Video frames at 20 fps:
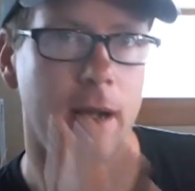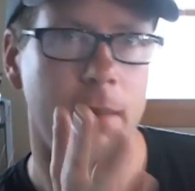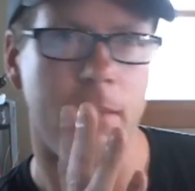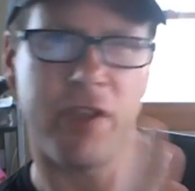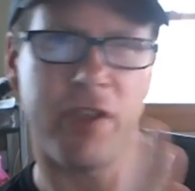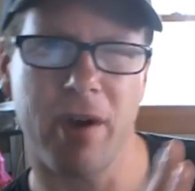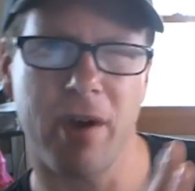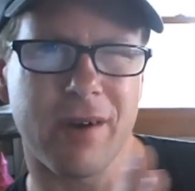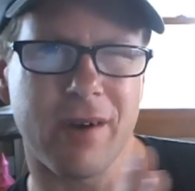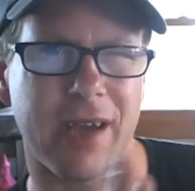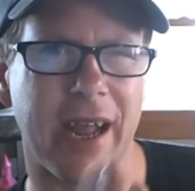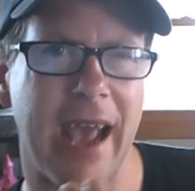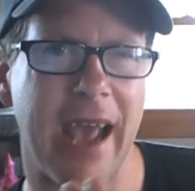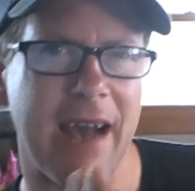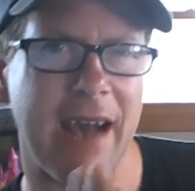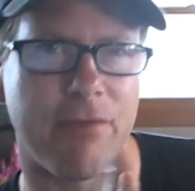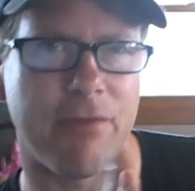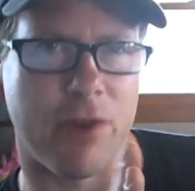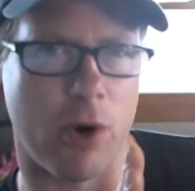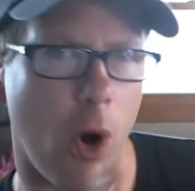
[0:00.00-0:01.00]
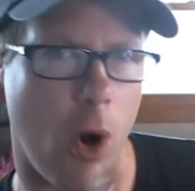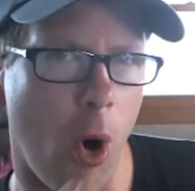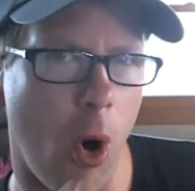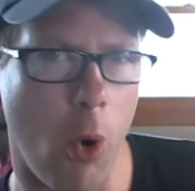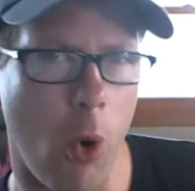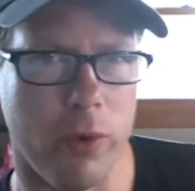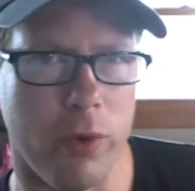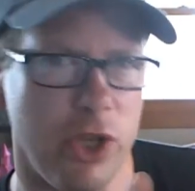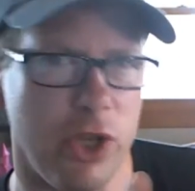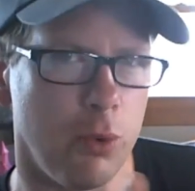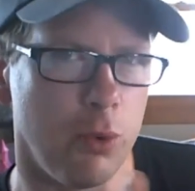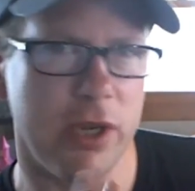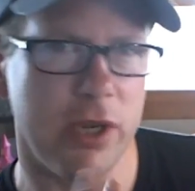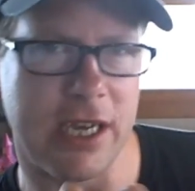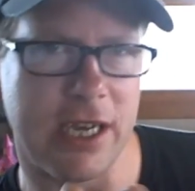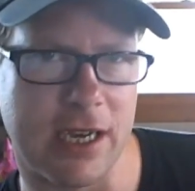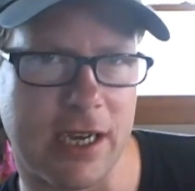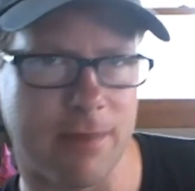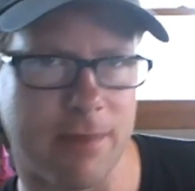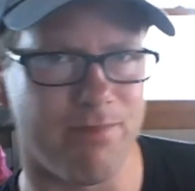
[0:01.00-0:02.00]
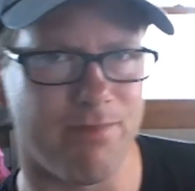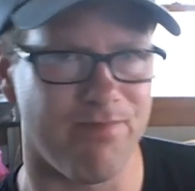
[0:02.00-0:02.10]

But they all kind of have their own unique